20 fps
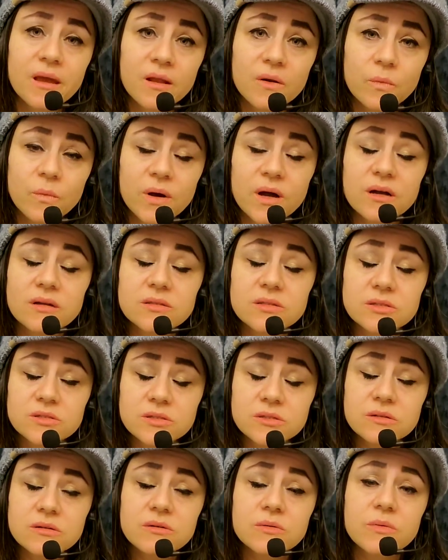And while it's
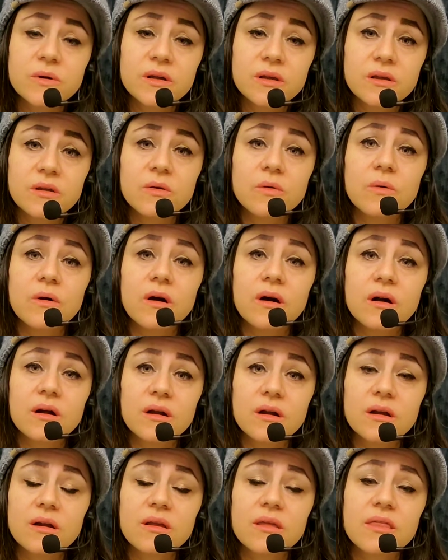true what you
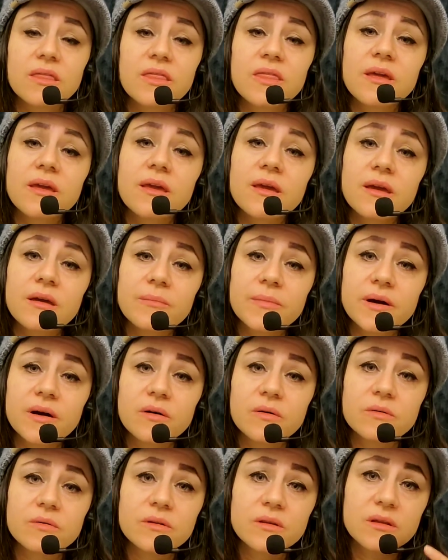are thinking
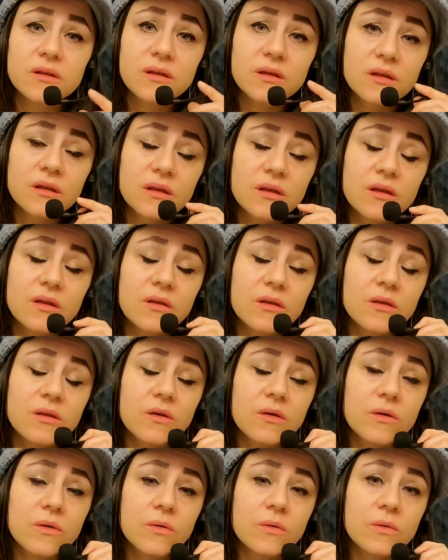about,
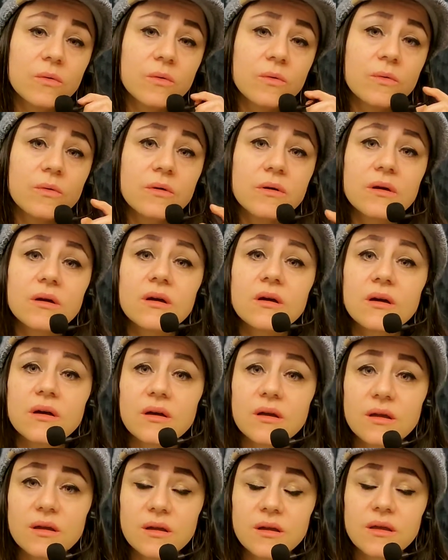you
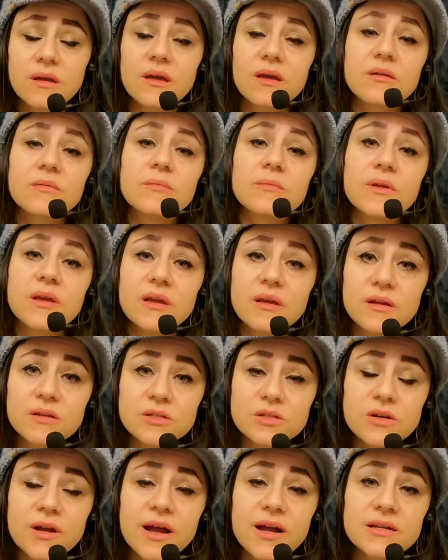can be
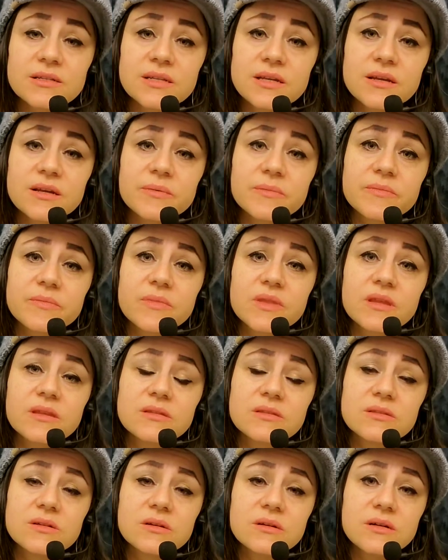attracting.
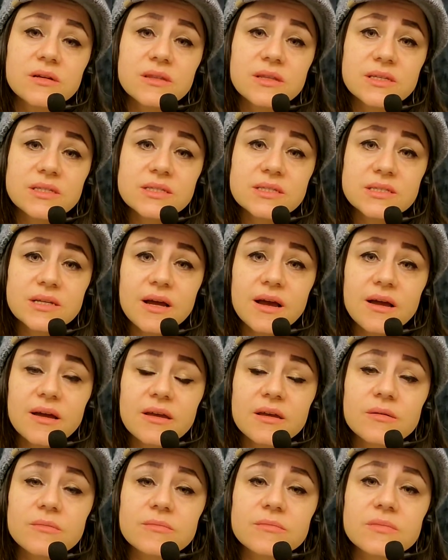During this
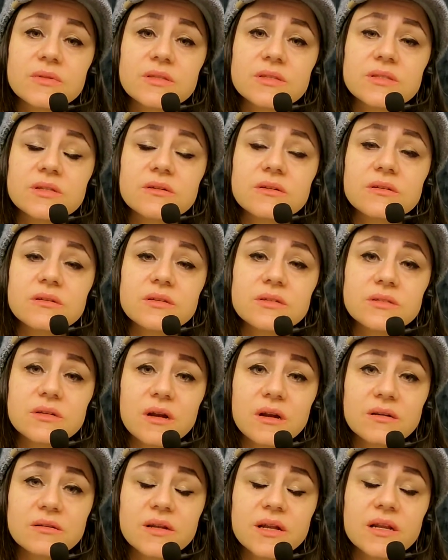time, during the
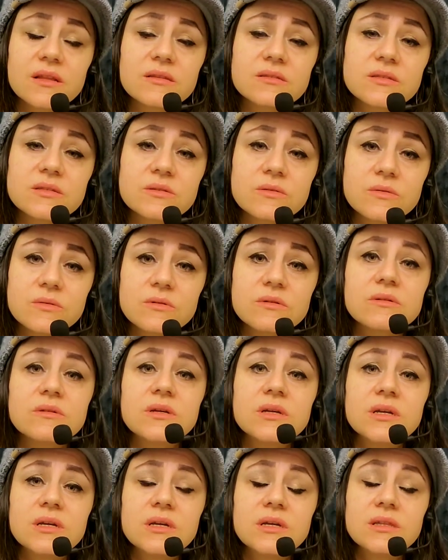Dark Night of the
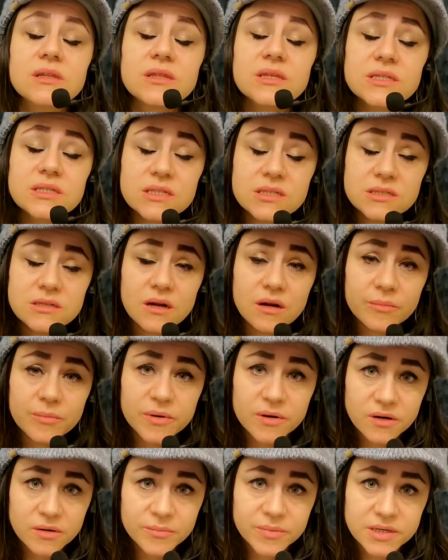Soul, this is our
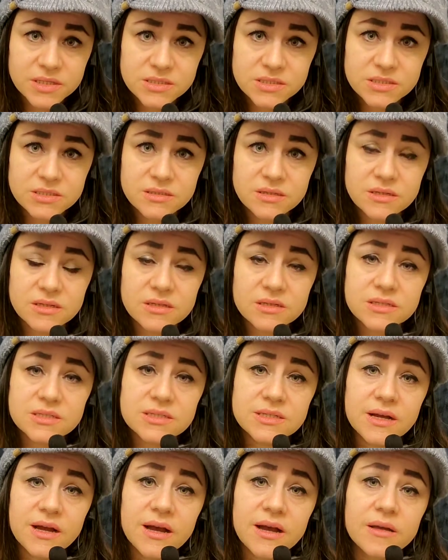purpose. It is
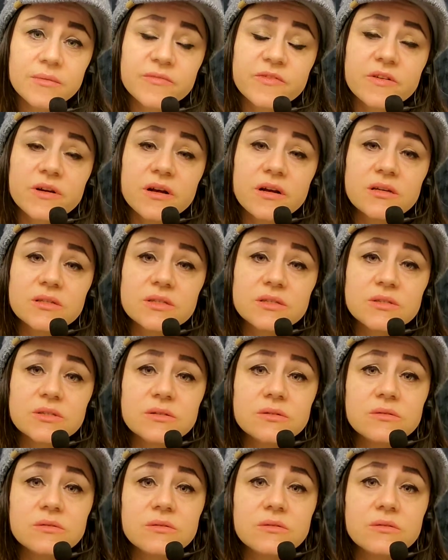time for us
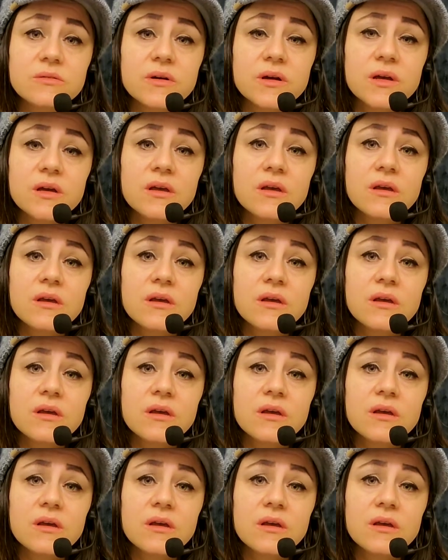to